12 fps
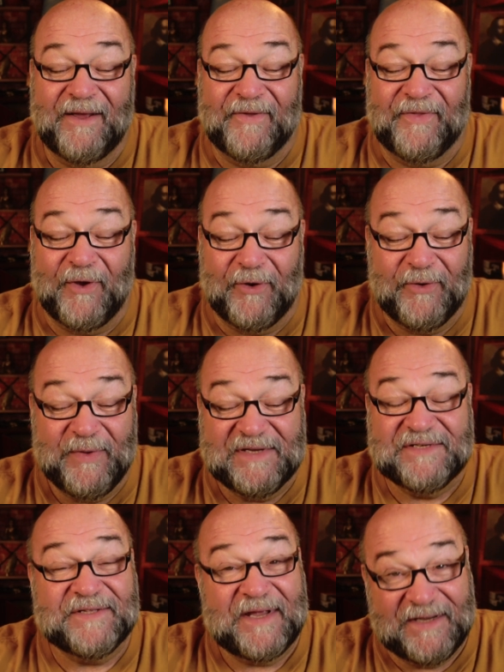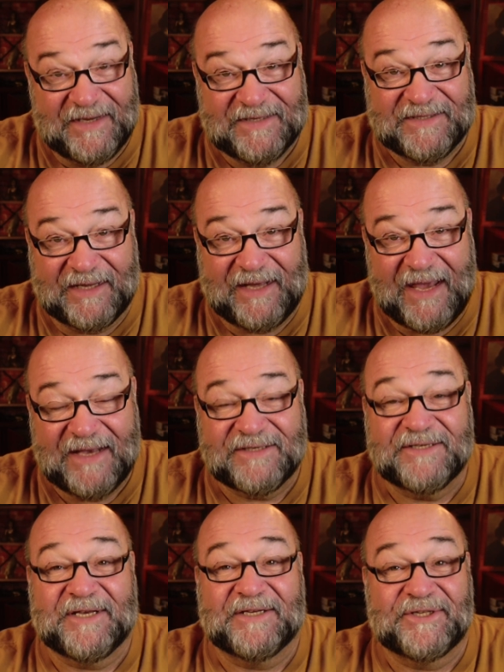the only reason that is the case
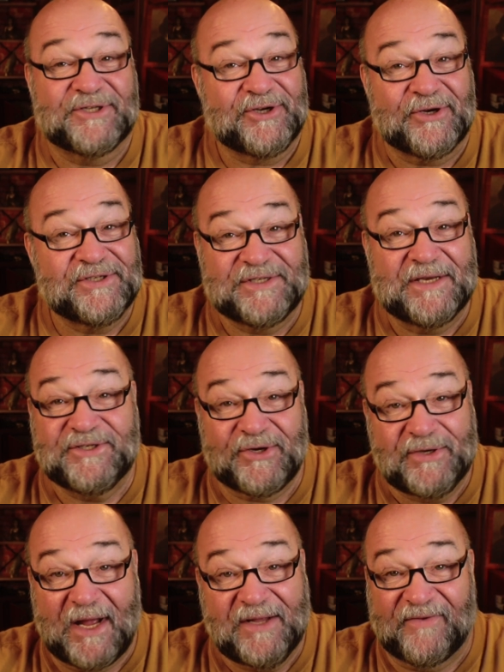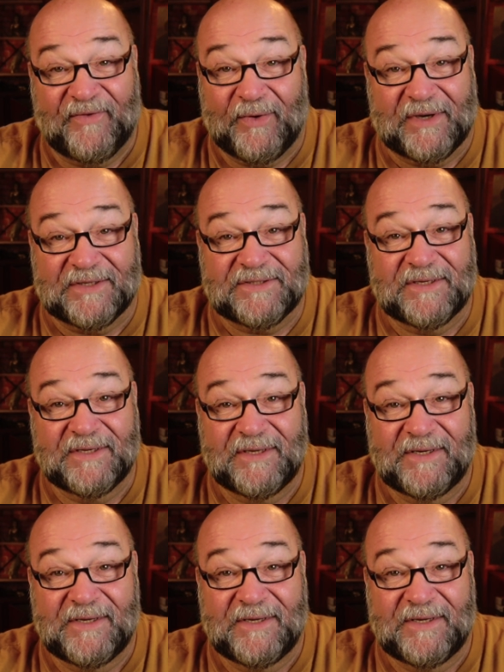is because the church says you're not divorced.